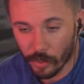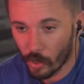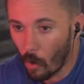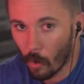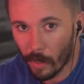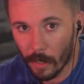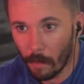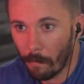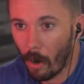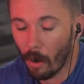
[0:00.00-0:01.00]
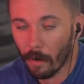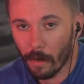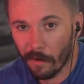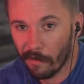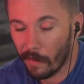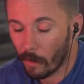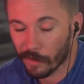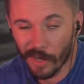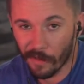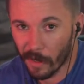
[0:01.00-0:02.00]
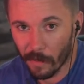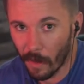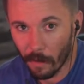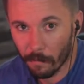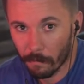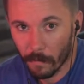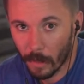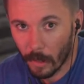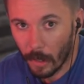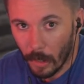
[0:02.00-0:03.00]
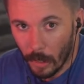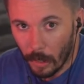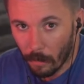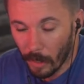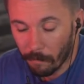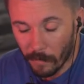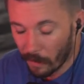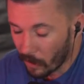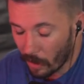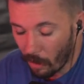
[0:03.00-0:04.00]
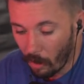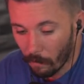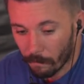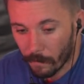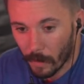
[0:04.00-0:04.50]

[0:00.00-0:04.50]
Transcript: just tore it apart. There was nothing in there, right? Nothing at all.